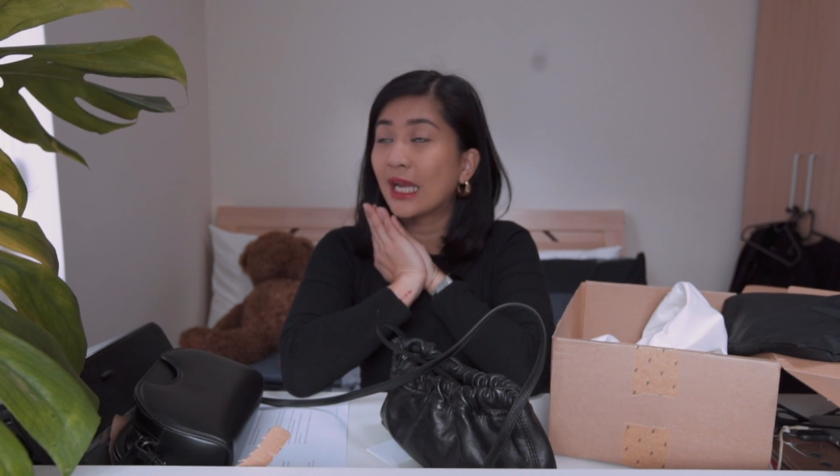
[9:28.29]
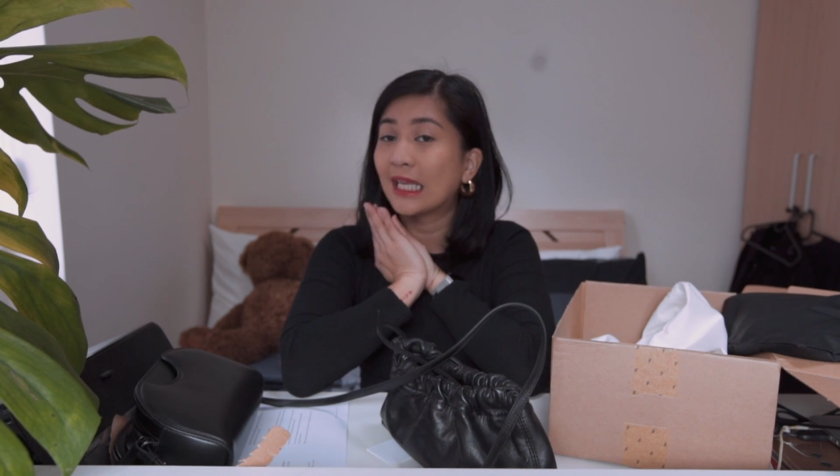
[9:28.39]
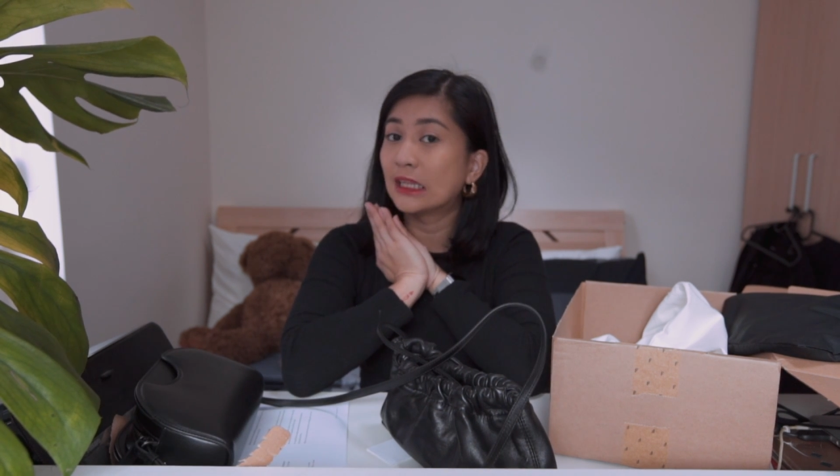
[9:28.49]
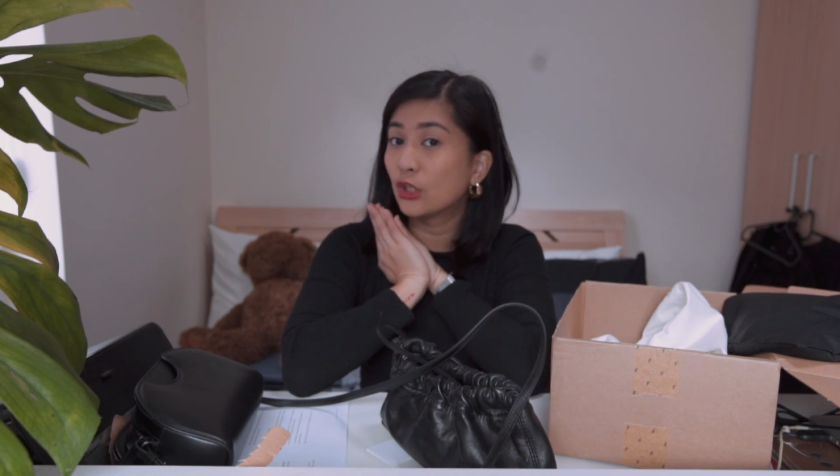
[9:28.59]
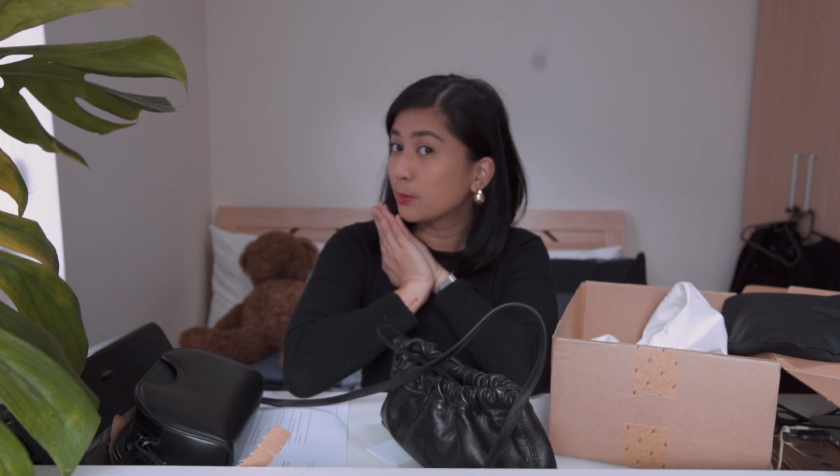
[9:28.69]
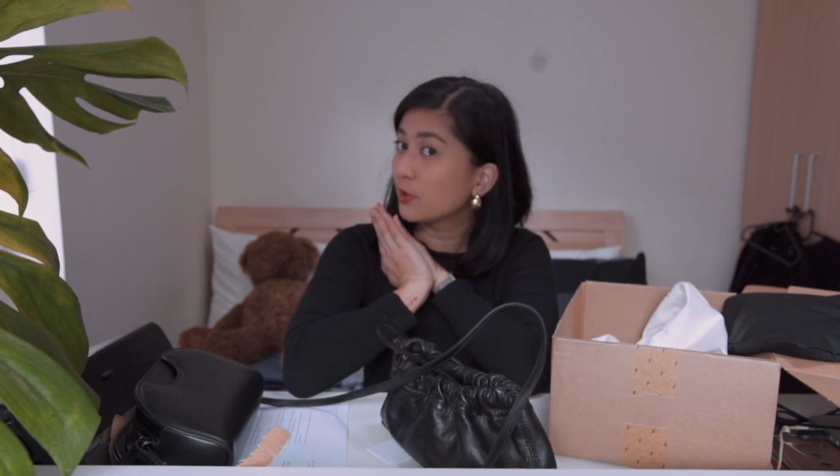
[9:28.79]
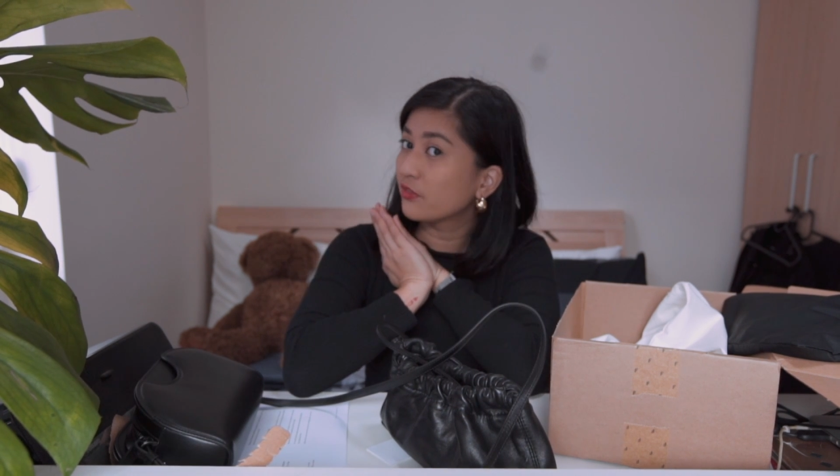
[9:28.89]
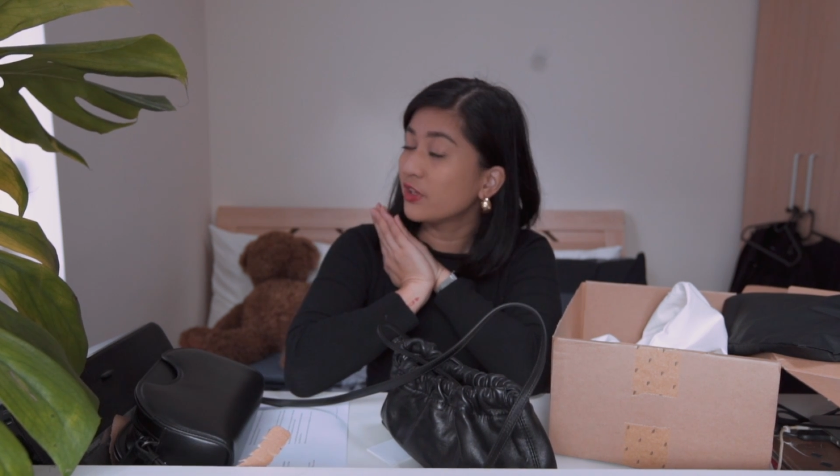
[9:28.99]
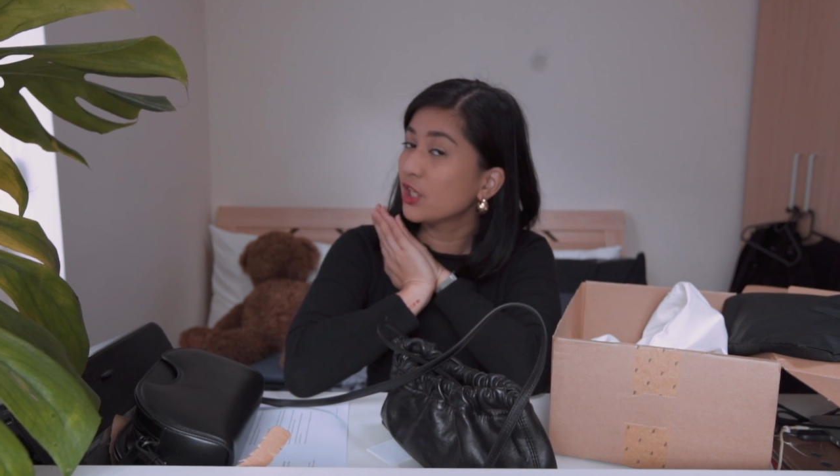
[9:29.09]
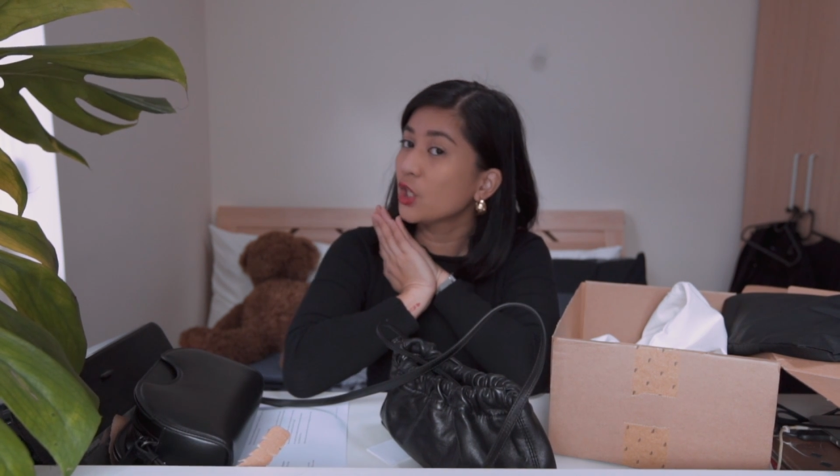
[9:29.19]
a lookbook
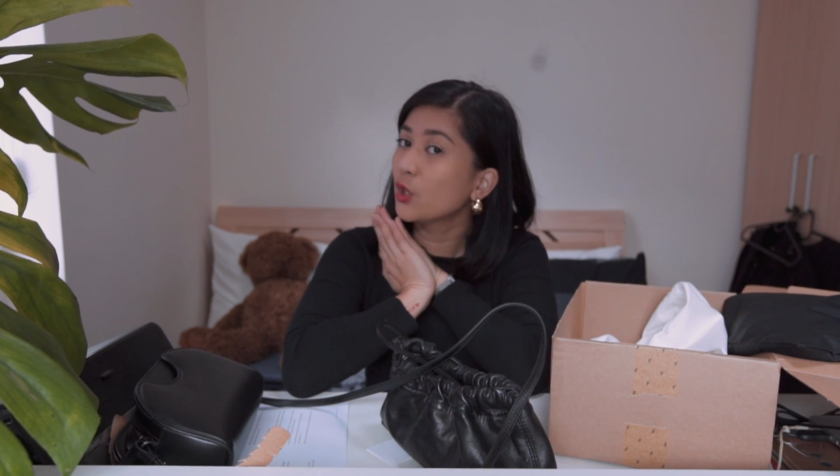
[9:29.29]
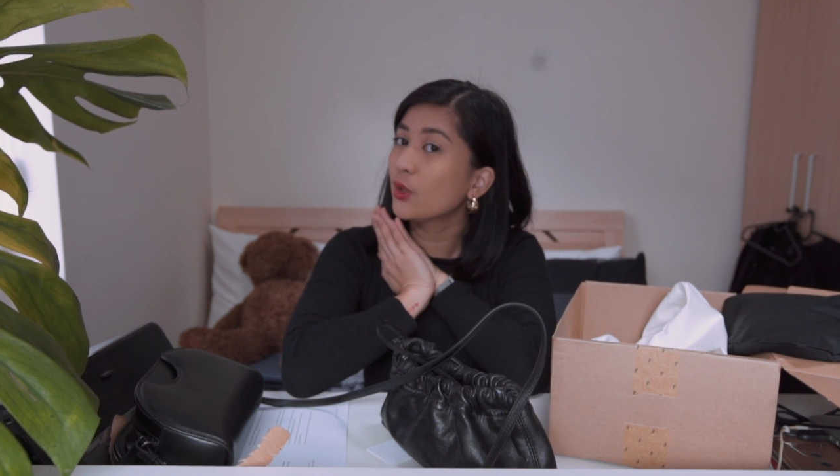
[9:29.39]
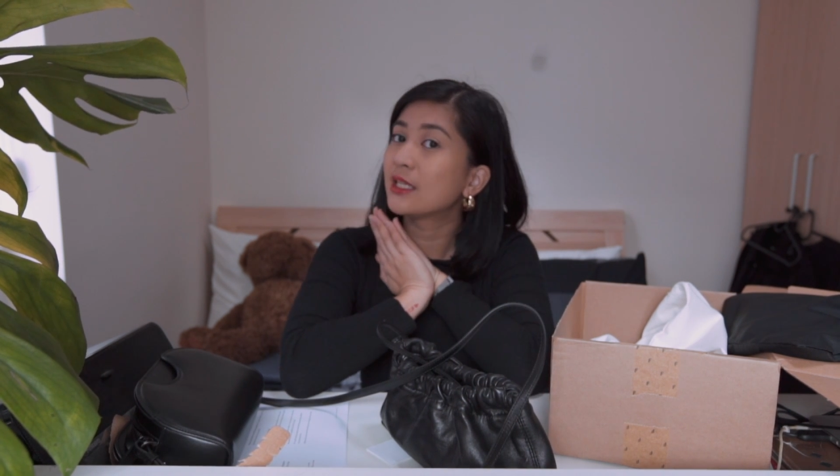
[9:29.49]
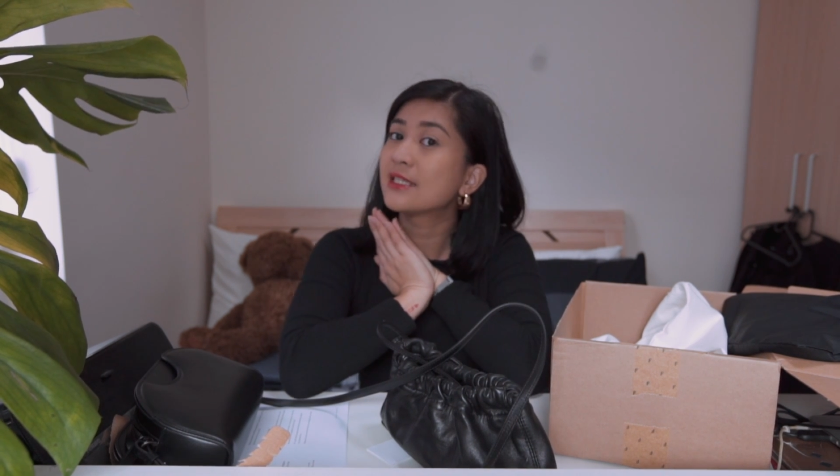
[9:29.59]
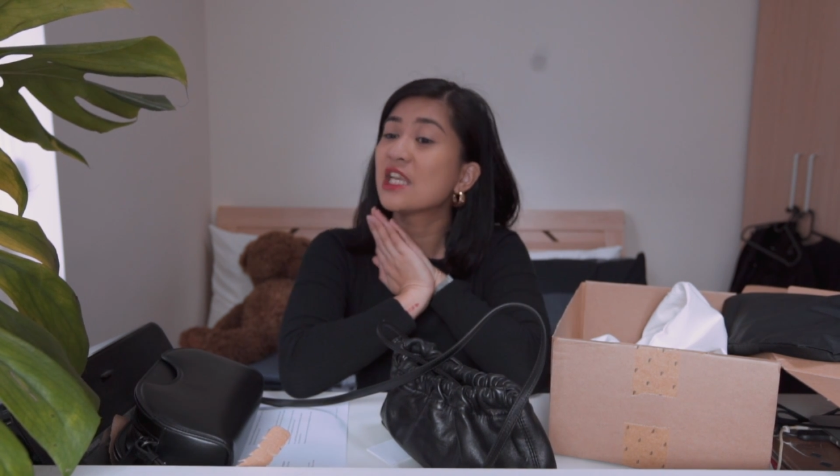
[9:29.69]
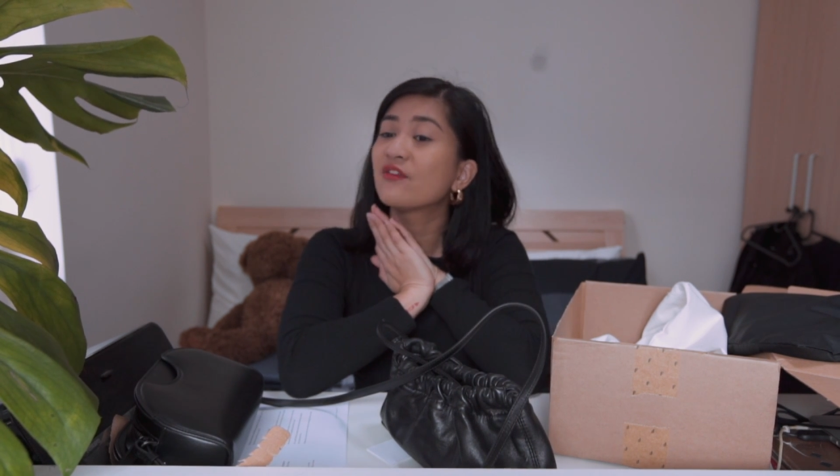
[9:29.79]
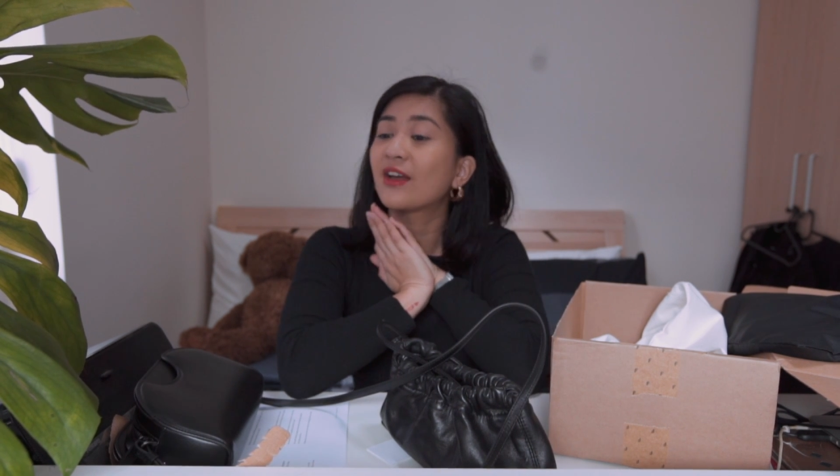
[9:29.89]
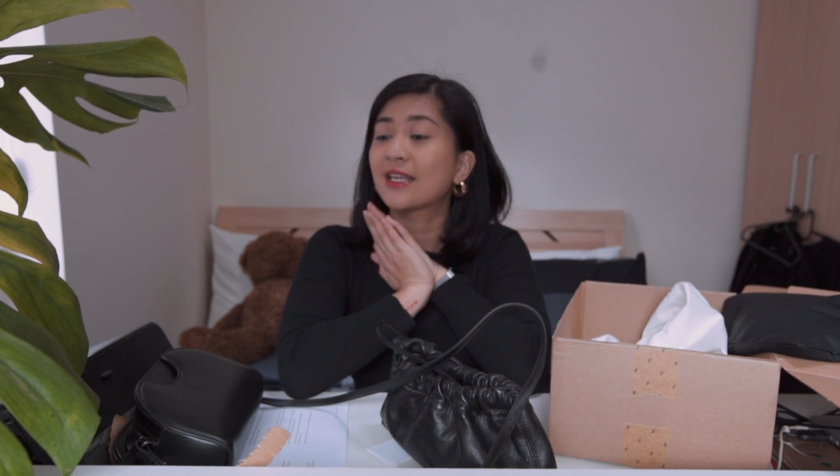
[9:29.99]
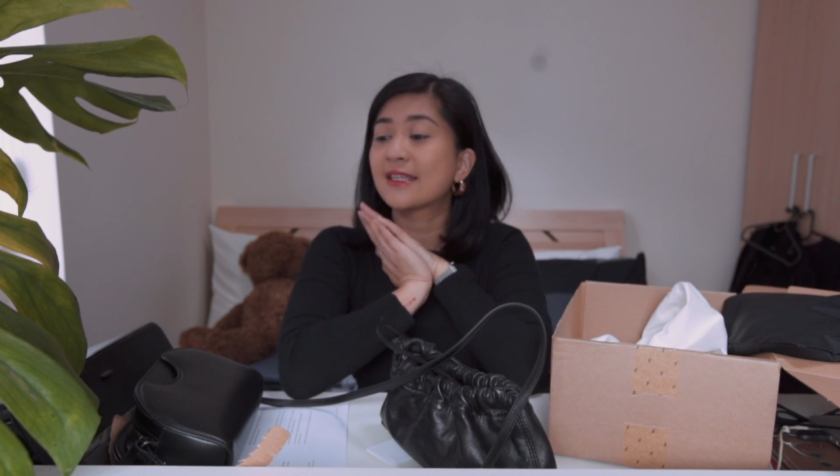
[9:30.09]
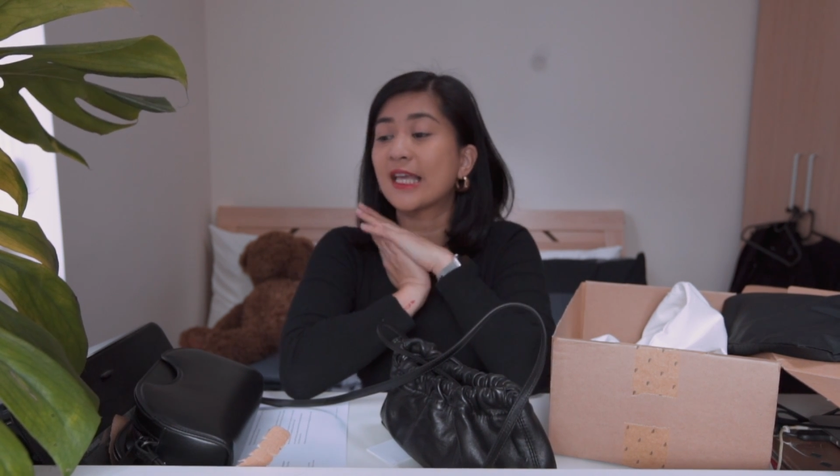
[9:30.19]
video and see if
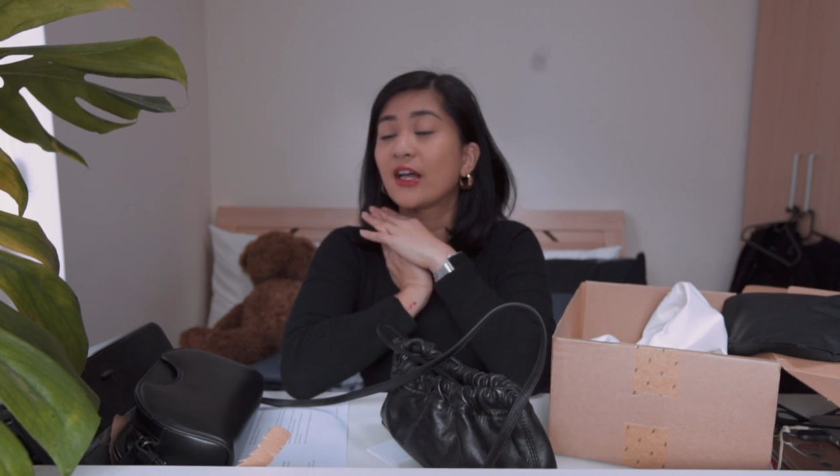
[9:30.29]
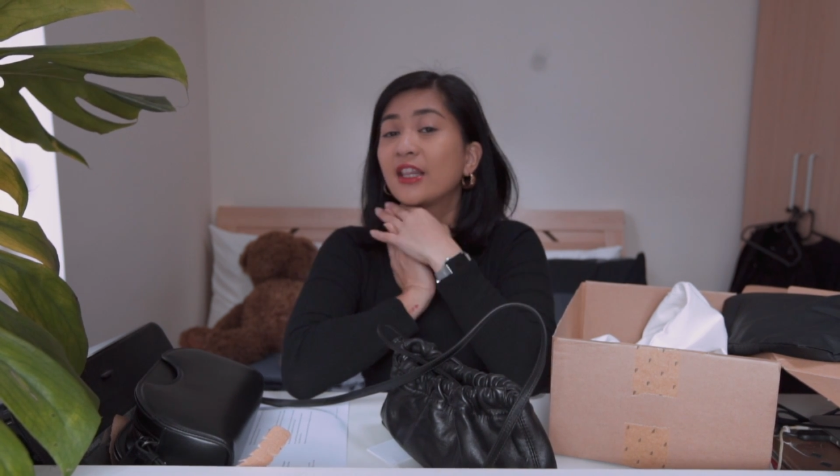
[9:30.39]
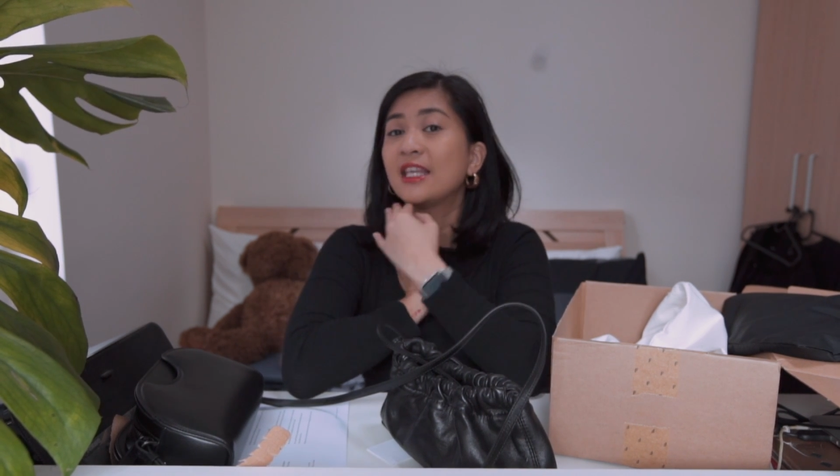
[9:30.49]
I can style